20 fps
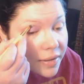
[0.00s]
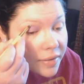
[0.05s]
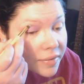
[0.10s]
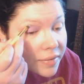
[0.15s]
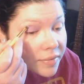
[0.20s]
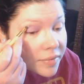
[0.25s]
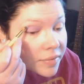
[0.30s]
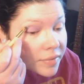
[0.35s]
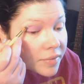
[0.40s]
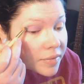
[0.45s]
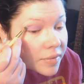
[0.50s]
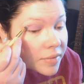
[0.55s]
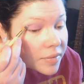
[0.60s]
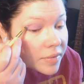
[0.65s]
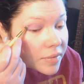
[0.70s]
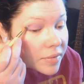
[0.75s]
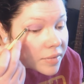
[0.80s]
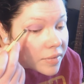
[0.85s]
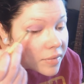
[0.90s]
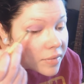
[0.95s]

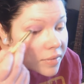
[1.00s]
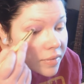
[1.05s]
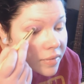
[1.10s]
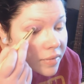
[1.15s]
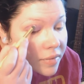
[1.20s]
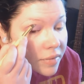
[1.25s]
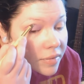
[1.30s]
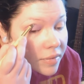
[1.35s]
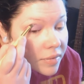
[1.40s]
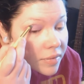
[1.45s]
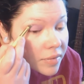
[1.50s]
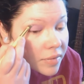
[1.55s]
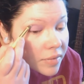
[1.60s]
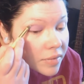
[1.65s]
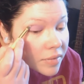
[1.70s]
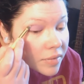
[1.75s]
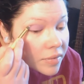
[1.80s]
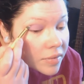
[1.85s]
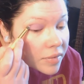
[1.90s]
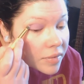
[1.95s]

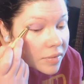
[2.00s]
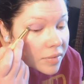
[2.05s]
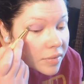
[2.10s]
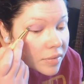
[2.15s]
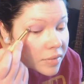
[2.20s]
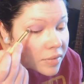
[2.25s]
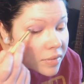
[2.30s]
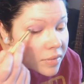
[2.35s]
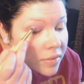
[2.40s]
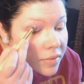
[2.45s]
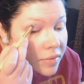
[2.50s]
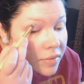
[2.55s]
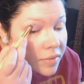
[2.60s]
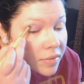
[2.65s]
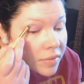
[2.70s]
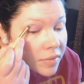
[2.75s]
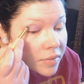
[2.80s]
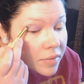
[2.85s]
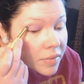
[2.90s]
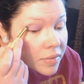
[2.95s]

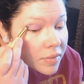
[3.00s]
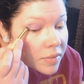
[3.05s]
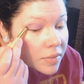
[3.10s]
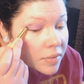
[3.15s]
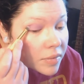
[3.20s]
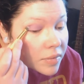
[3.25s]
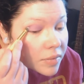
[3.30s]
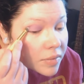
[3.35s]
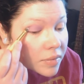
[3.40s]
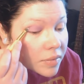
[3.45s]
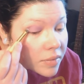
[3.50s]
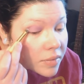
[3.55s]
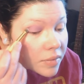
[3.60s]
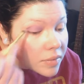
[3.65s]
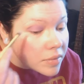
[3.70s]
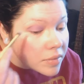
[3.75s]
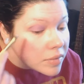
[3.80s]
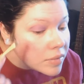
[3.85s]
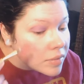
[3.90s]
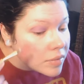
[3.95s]

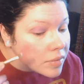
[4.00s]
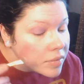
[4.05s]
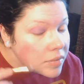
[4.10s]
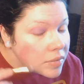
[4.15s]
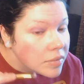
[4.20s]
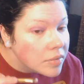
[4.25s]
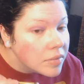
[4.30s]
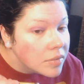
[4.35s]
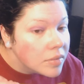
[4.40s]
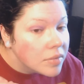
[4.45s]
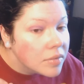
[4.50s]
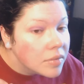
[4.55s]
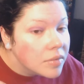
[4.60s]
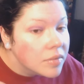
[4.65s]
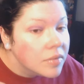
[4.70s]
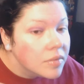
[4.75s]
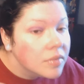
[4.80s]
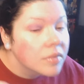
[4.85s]
Nothing is said.